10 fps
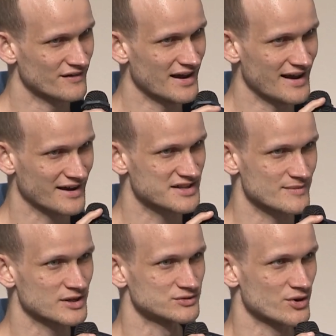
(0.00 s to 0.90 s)

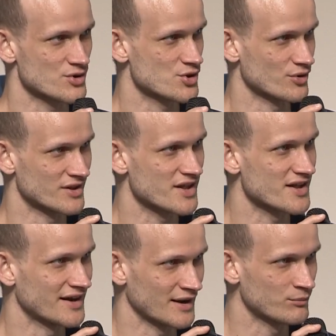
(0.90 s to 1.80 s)
academic literature and
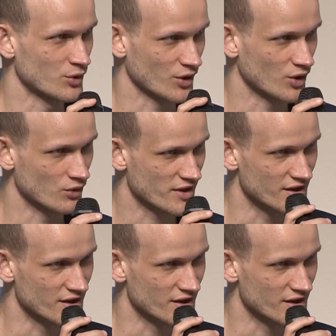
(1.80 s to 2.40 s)
designing protocols